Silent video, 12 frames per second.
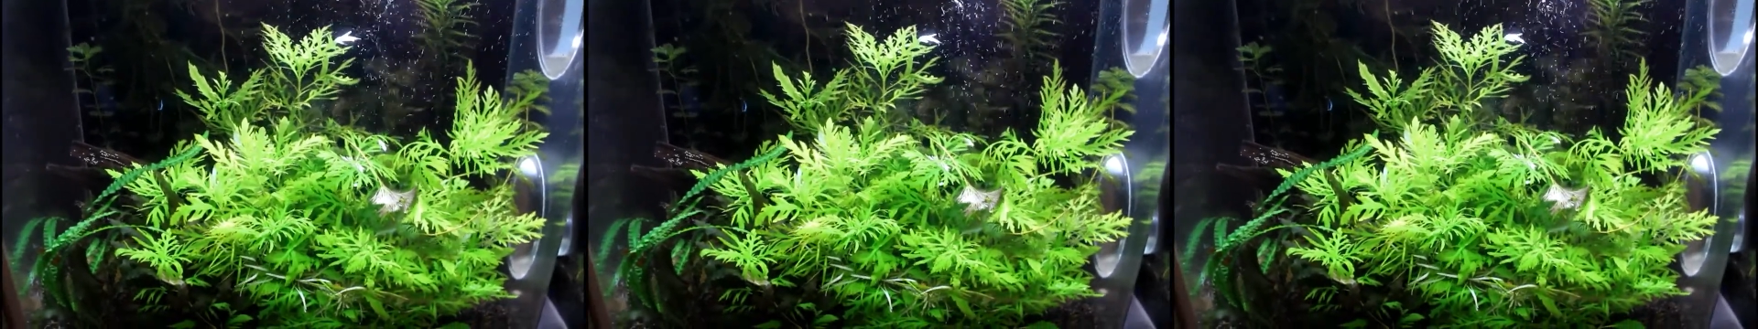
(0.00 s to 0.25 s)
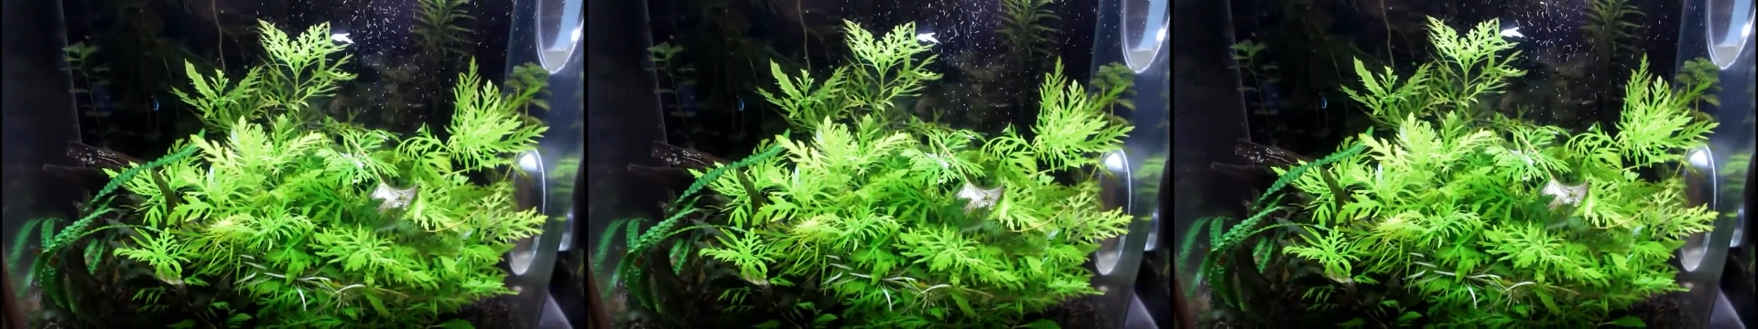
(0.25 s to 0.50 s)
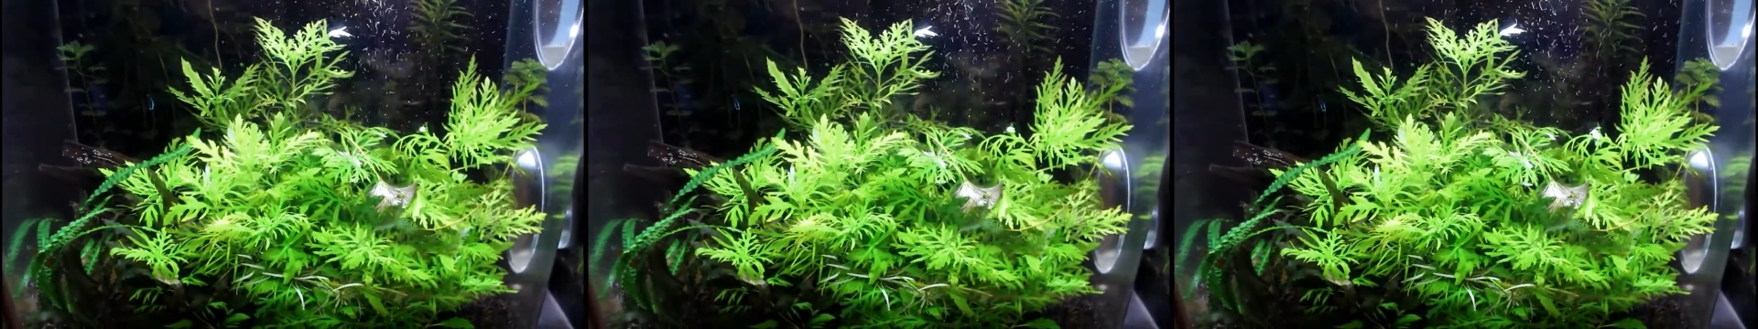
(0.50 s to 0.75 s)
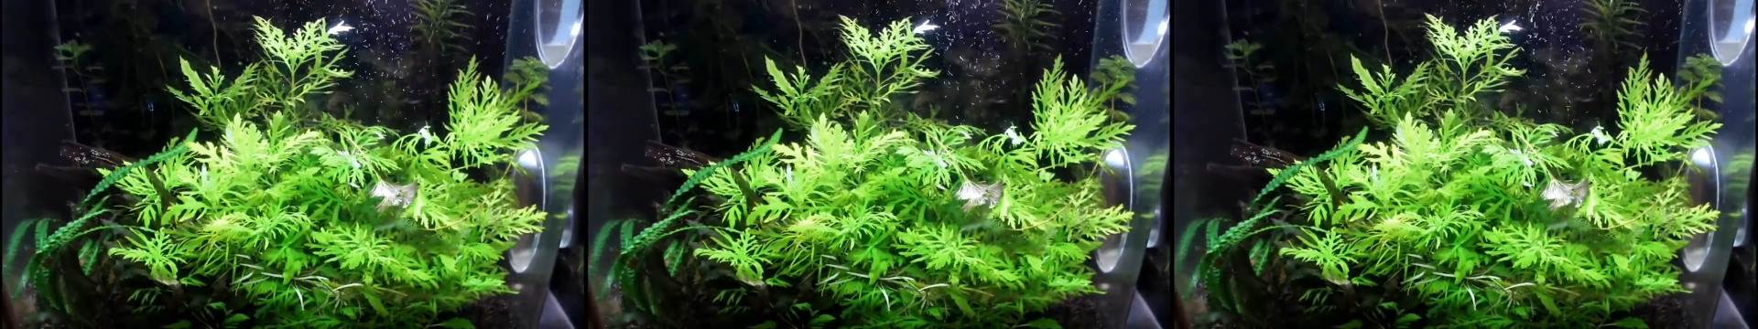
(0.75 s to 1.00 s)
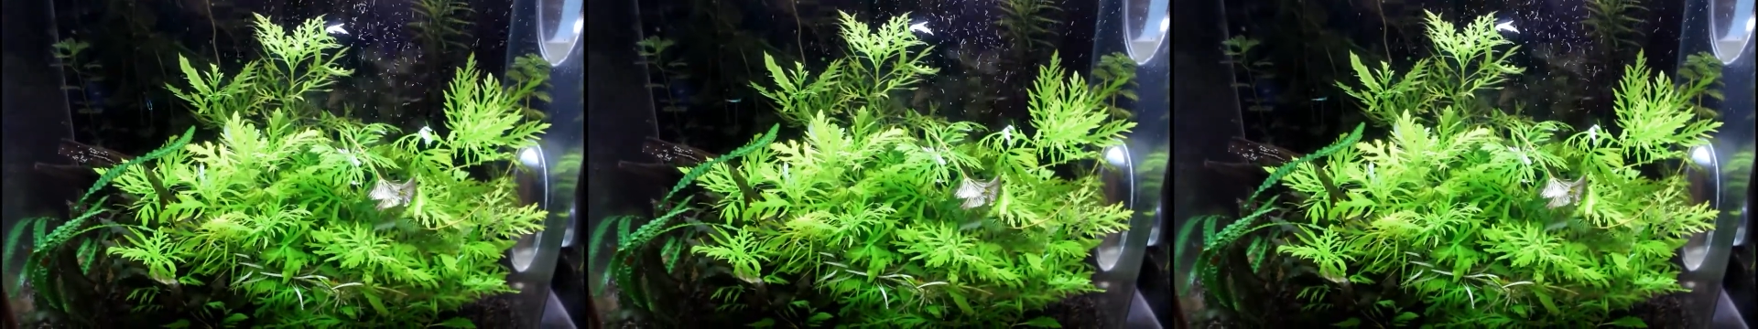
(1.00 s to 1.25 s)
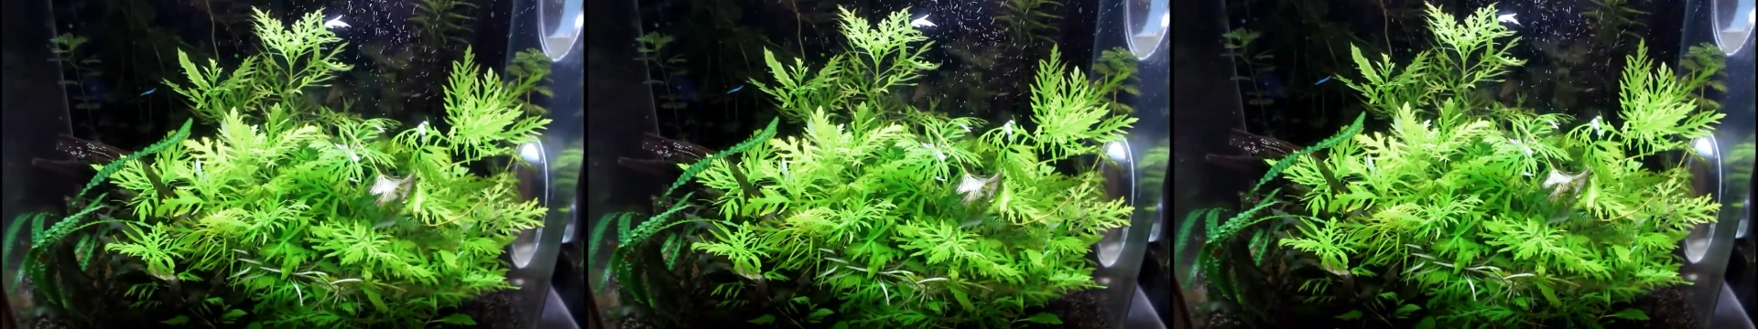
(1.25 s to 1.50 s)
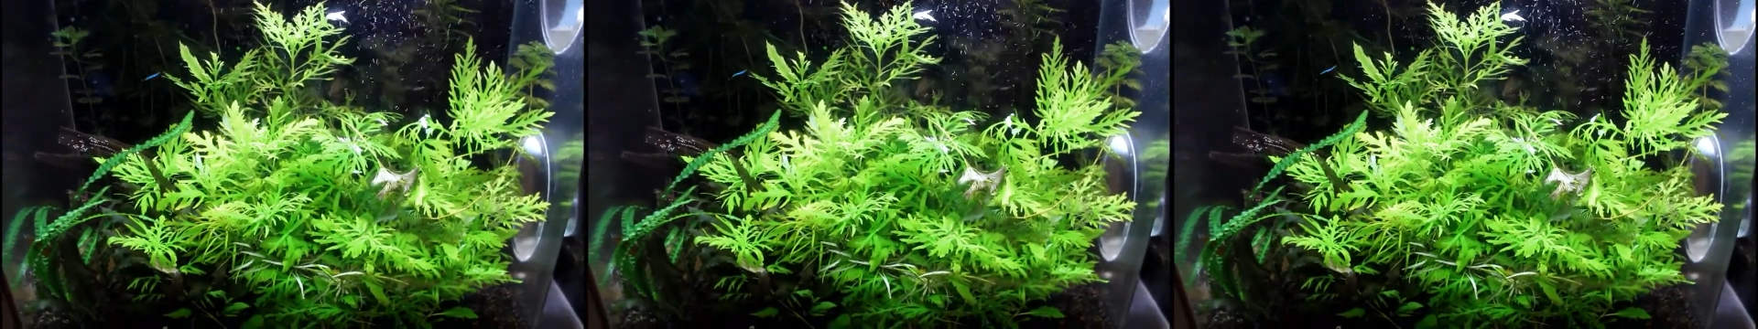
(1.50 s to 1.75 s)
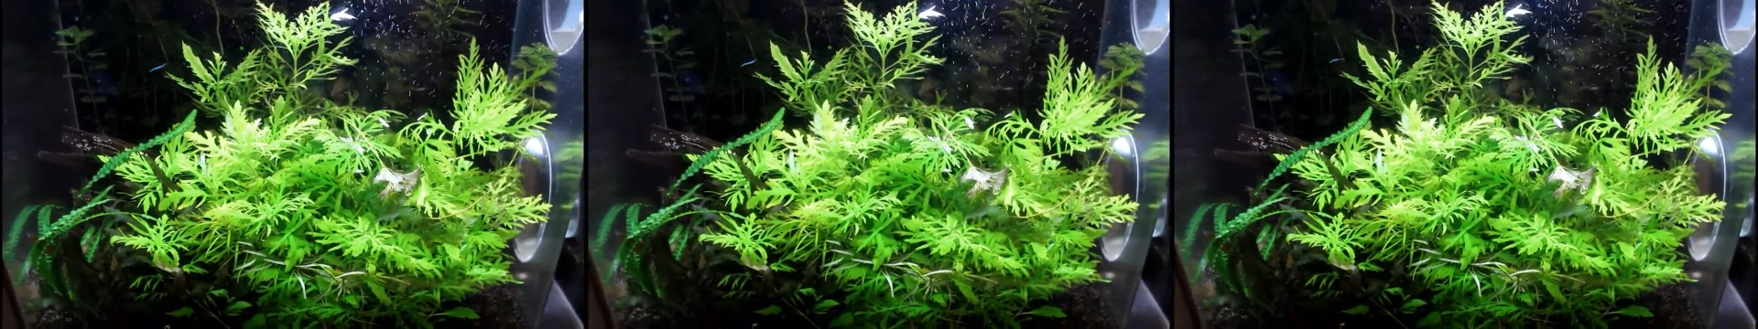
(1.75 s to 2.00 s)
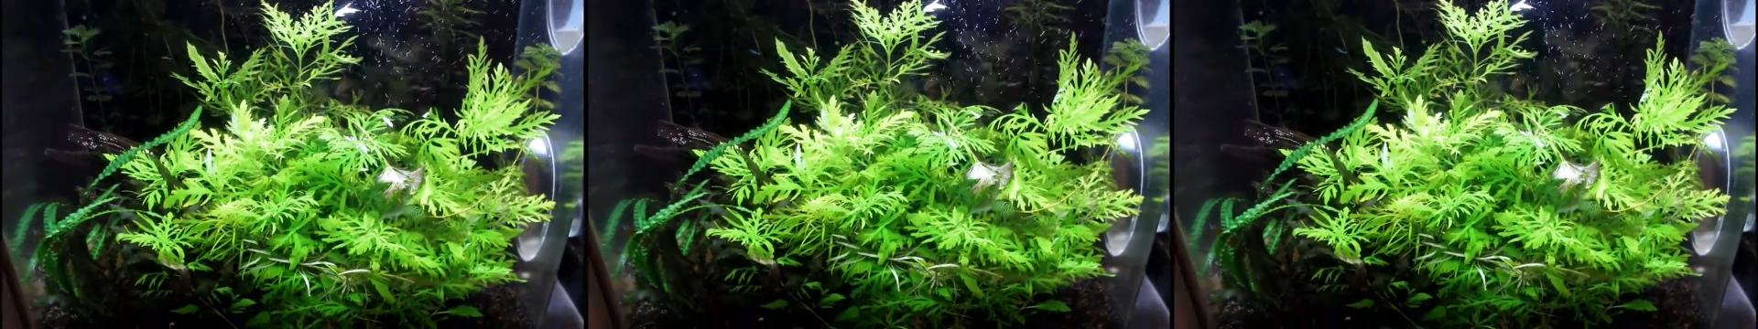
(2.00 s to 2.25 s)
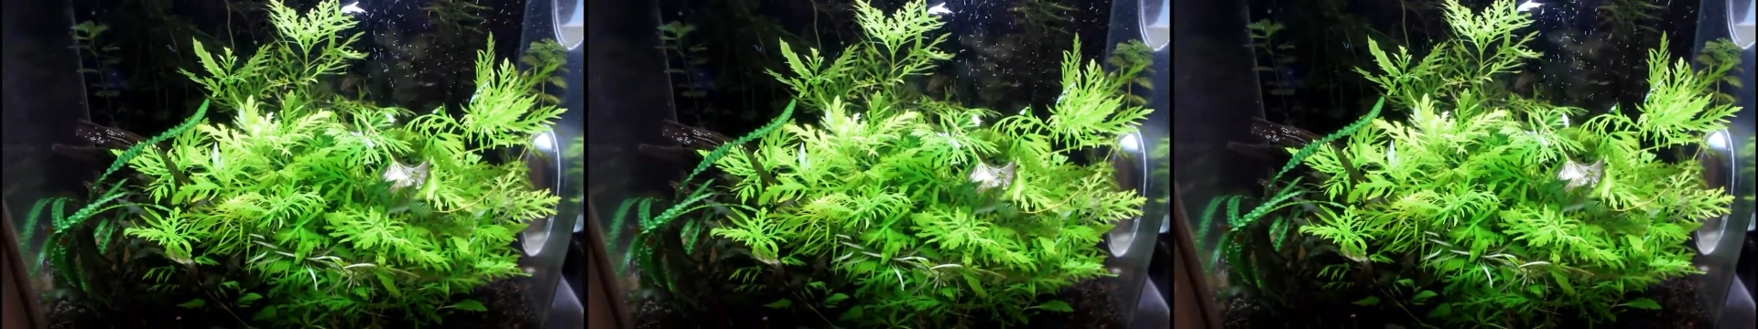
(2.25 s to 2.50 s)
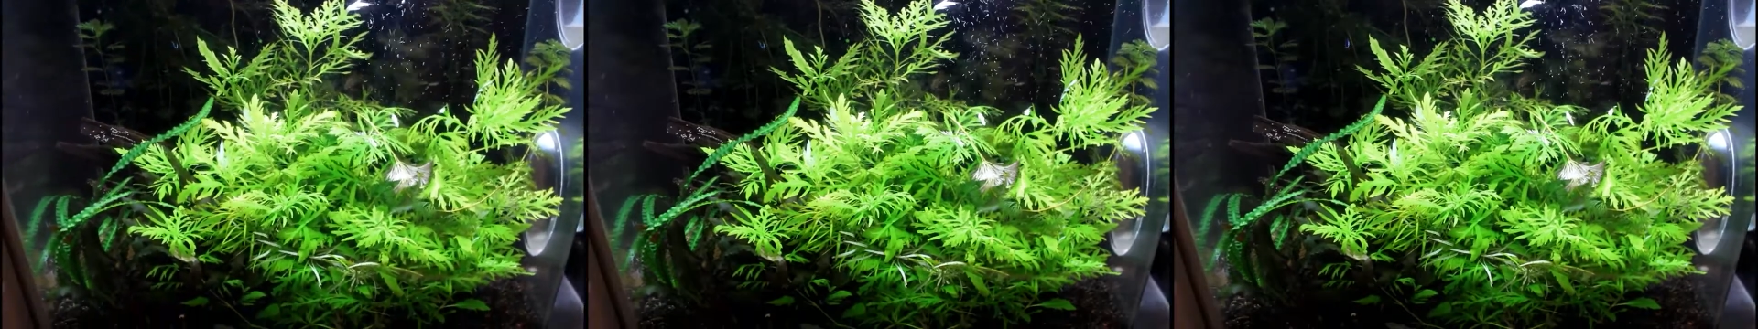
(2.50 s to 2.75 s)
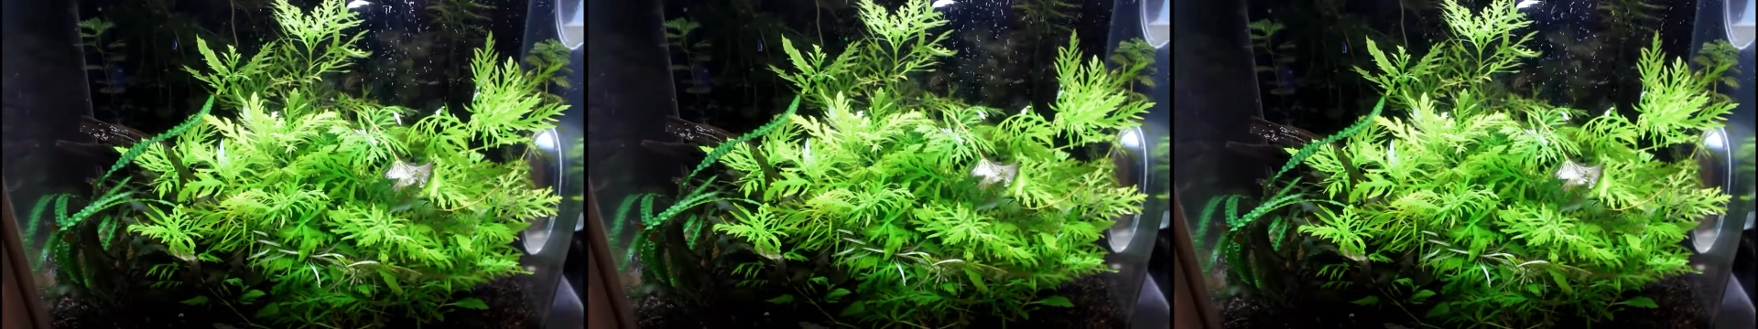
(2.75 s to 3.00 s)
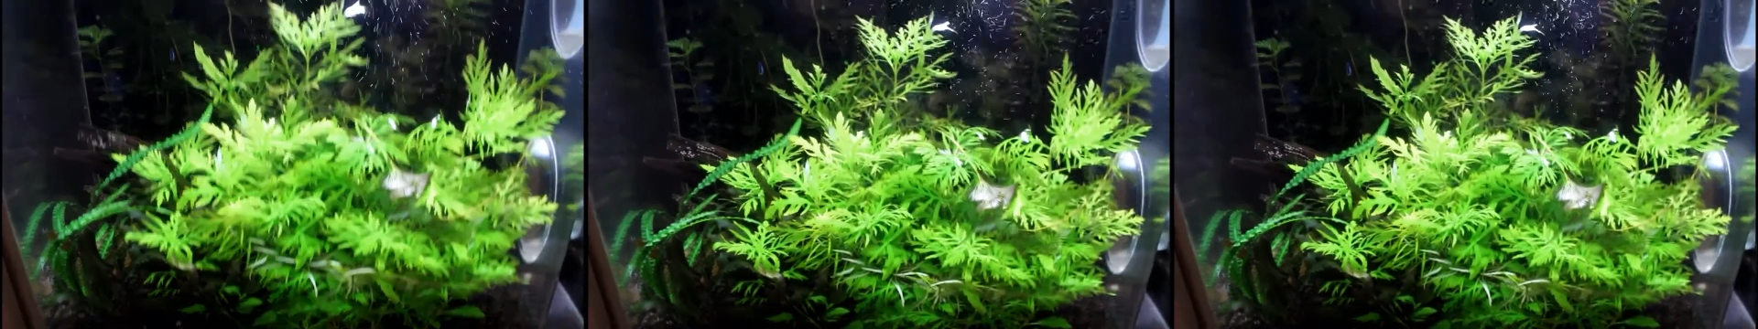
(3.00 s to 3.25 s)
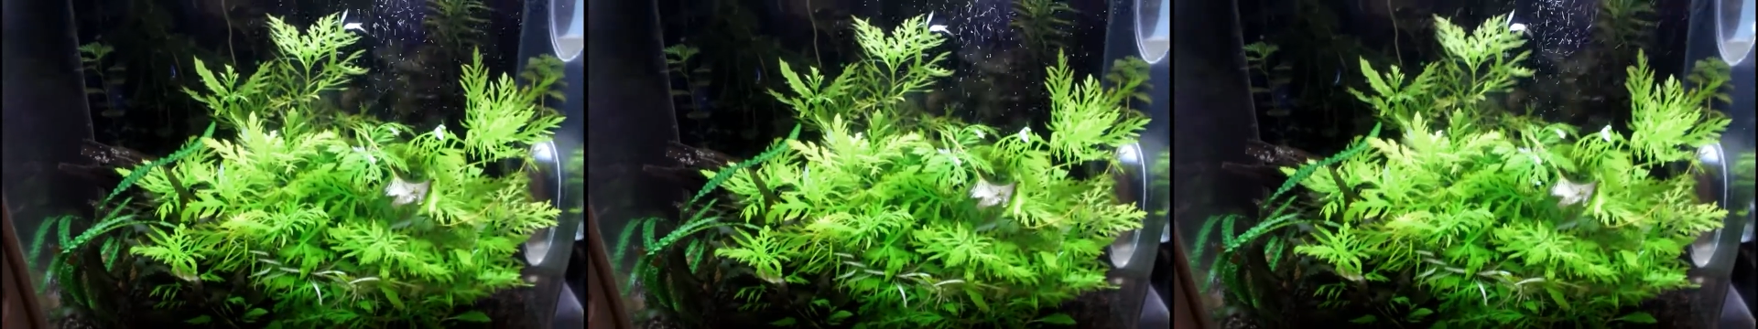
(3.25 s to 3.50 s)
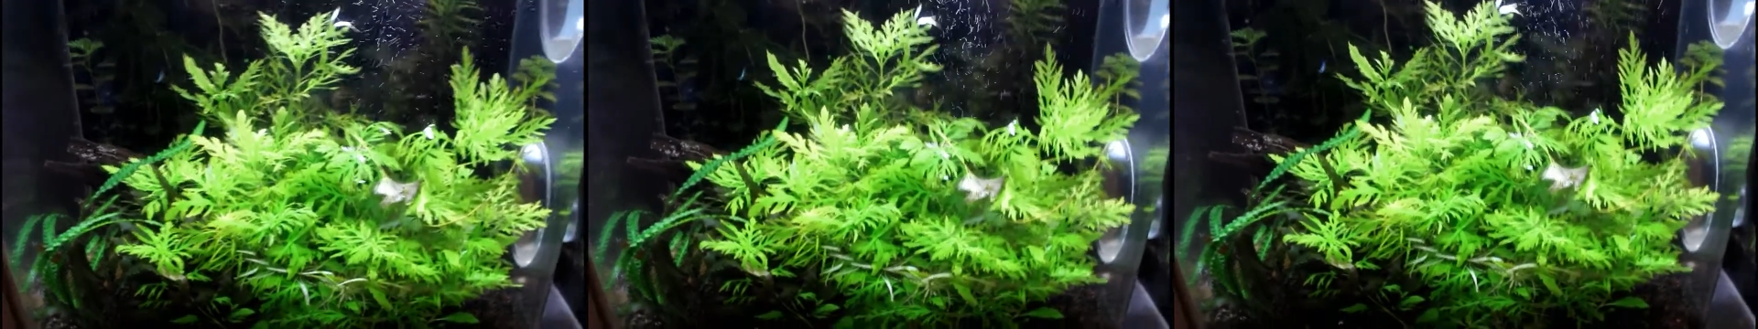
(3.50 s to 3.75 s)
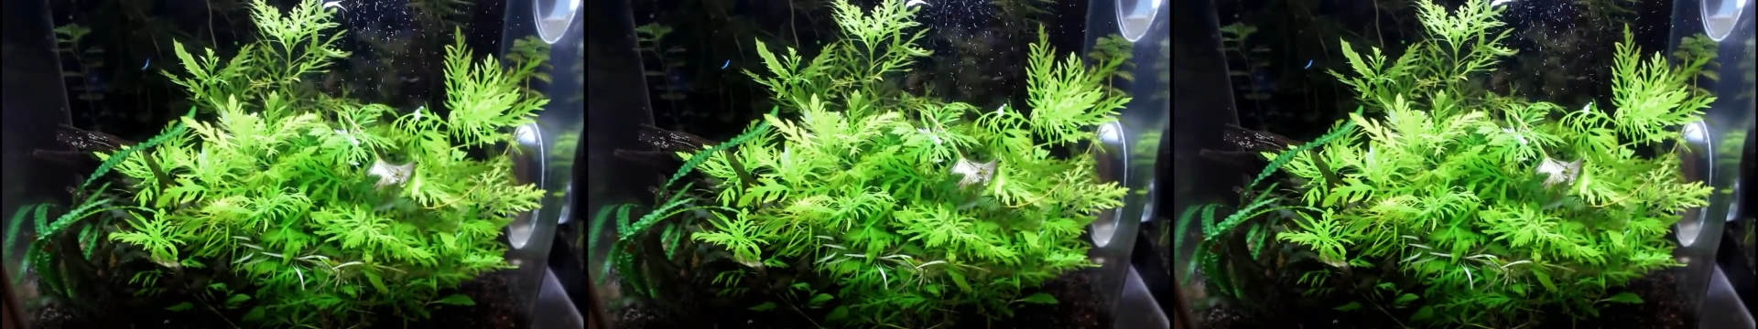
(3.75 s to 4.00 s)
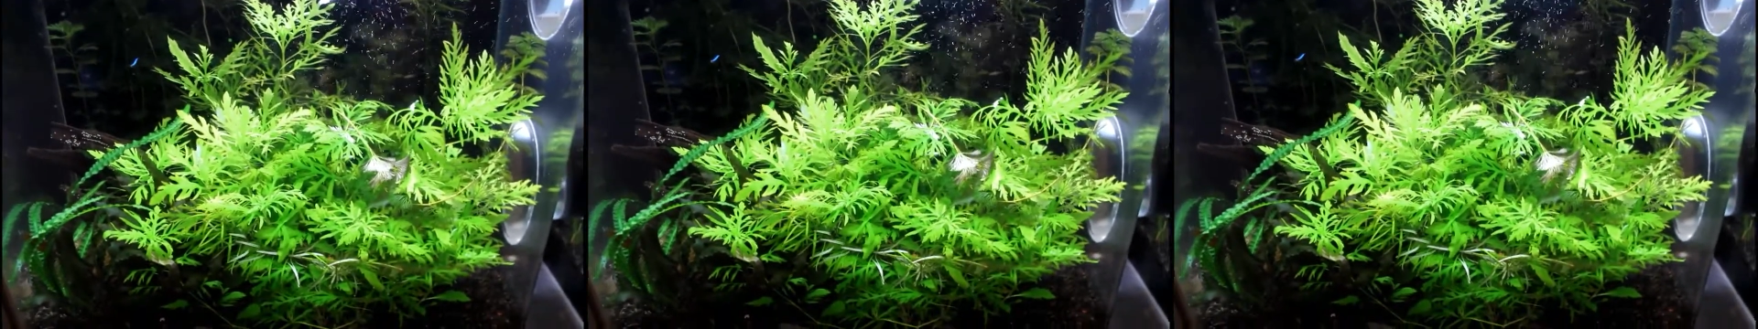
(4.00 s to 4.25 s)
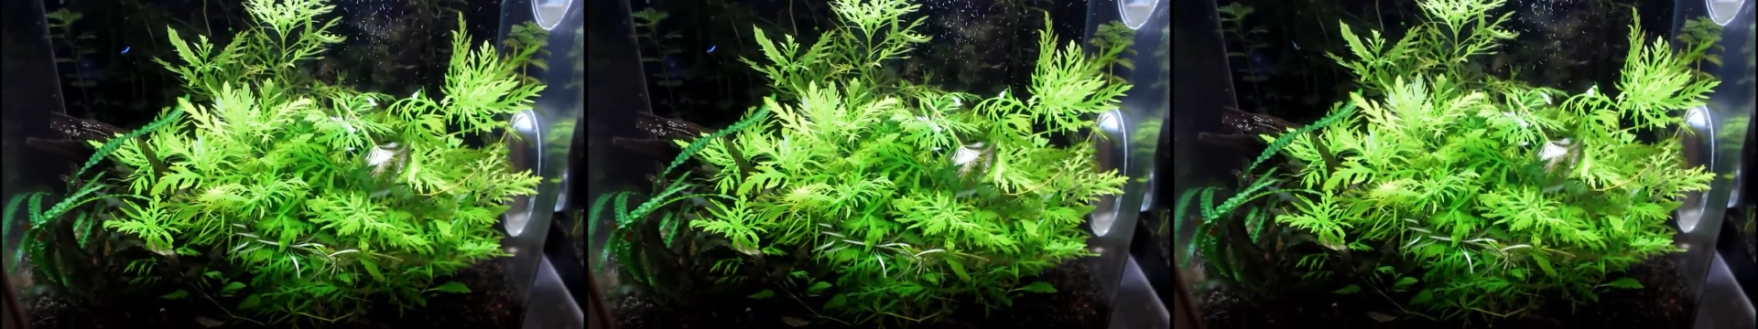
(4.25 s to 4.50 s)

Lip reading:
[unreadable: no face in view]